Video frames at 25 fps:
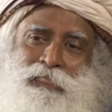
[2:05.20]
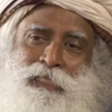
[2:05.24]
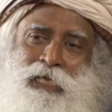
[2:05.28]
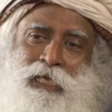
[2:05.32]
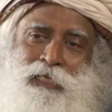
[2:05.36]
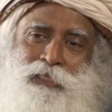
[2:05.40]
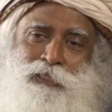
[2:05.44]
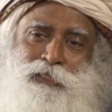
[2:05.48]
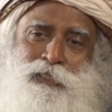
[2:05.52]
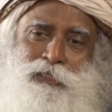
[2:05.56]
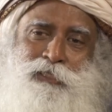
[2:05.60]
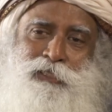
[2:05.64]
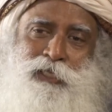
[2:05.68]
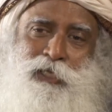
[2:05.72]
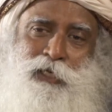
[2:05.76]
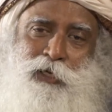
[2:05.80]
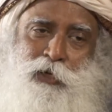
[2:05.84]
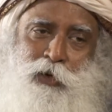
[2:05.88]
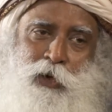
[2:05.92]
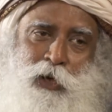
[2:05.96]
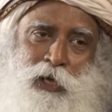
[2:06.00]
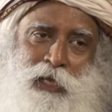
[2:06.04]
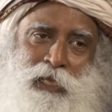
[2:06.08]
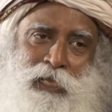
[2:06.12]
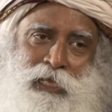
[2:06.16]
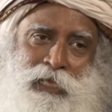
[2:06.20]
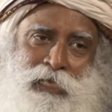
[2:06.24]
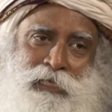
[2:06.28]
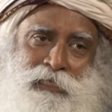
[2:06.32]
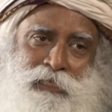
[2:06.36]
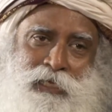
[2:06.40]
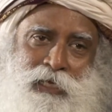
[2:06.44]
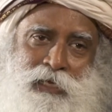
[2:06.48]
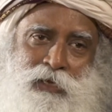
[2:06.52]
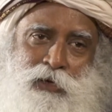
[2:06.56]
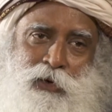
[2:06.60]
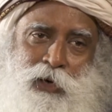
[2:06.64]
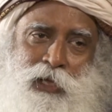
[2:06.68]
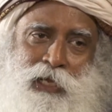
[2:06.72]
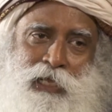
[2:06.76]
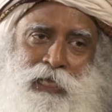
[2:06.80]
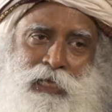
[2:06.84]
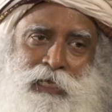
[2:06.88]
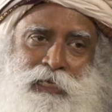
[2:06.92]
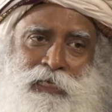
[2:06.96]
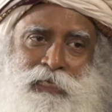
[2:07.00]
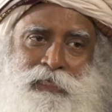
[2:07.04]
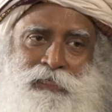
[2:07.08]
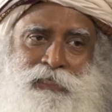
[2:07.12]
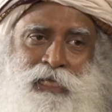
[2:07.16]
sciences are calling
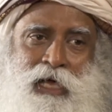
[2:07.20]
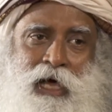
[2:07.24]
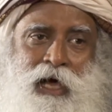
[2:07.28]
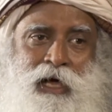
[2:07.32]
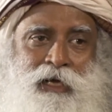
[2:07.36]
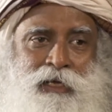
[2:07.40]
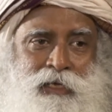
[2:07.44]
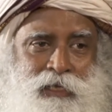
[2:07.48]
it as the